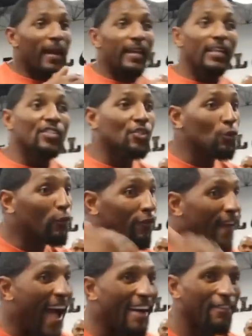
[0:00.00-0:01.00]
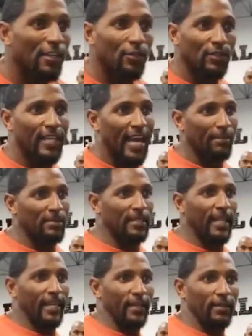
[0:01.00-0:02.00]
man, let's shoot 500 times
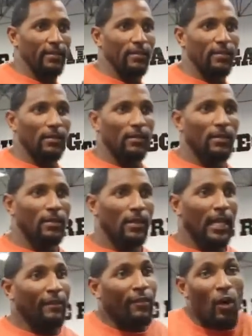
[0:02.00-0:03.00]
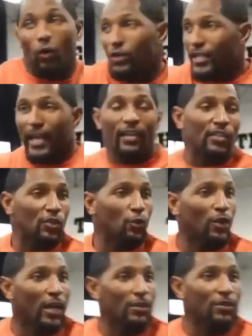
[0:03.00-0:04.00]
a day. If coach got us
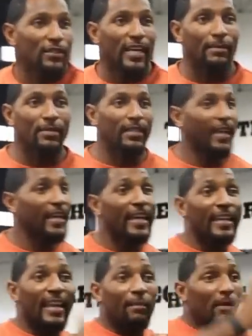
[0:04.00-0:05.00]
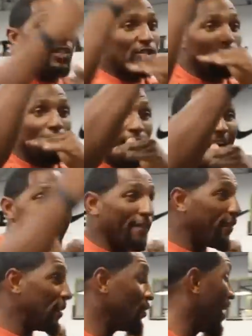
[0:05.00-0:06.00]
shooting 100 times a day, let me shoot 500.
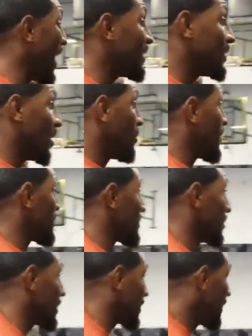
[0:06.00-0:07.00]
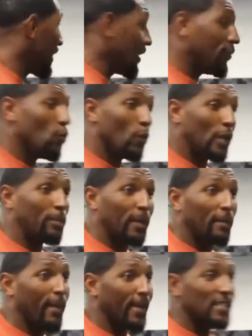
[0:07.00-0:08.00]
I tell my son, if you want to
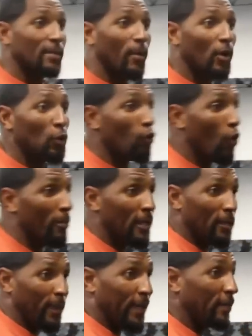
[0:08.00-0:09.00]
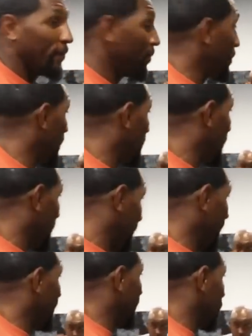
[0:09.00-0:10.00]
play basketball, you want me to pay for